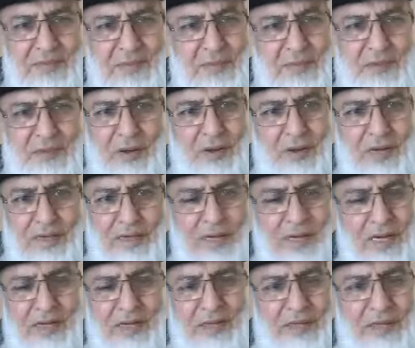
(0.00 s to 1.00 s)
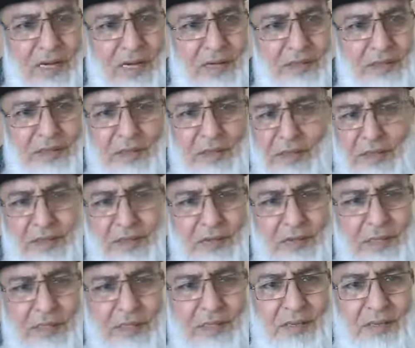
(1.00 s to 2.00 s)
dollars, $100,
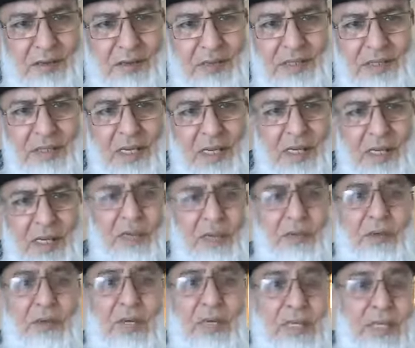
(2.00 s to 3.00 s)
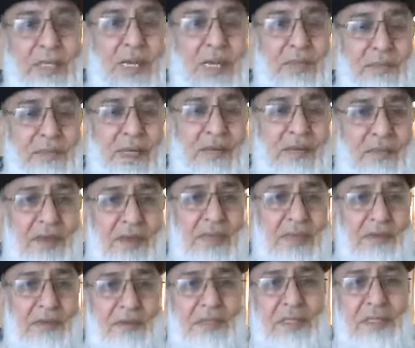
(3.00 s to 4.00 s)
$120. So it can be a very
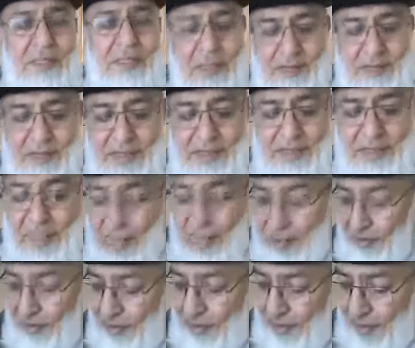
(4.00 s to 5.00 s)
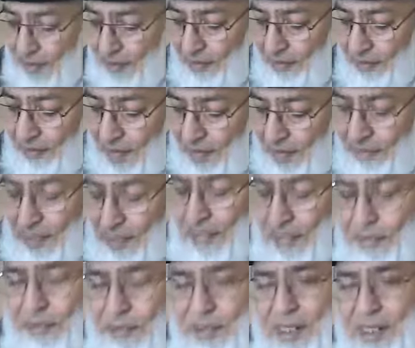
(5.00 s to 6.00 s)
good service. I
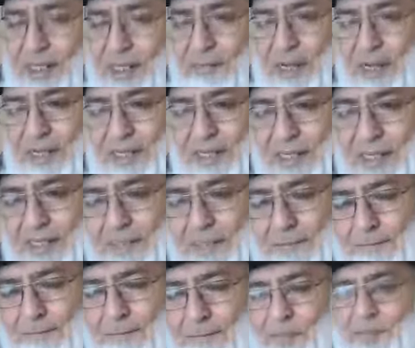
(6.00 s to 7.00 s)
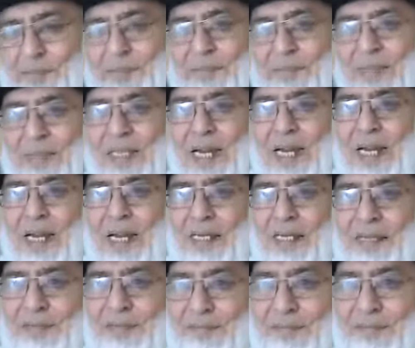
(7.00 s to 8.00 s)
meant to say by this
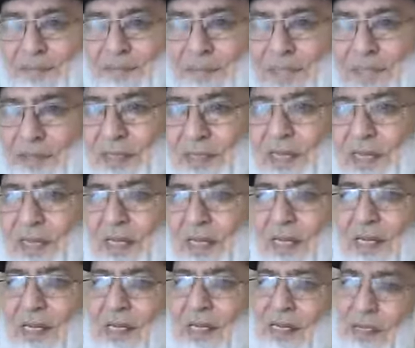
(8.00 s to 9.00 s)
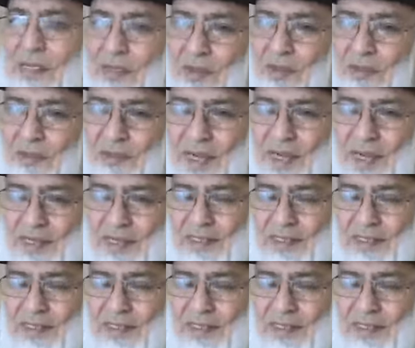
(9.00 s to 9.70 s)
that, you see, so far as